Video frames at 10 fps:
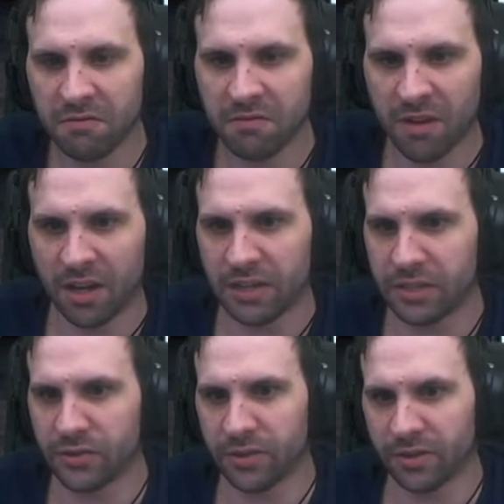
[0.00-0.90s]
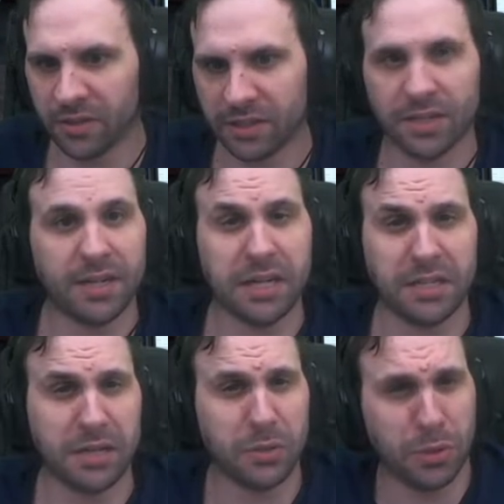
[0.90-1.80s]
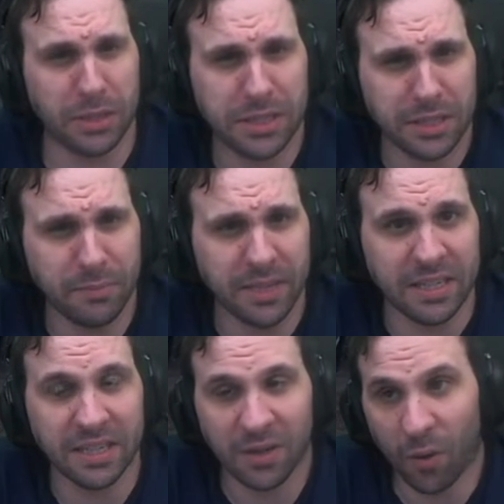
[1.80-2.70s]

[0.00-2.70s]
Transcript: on Easter because Sundays I usually sleep in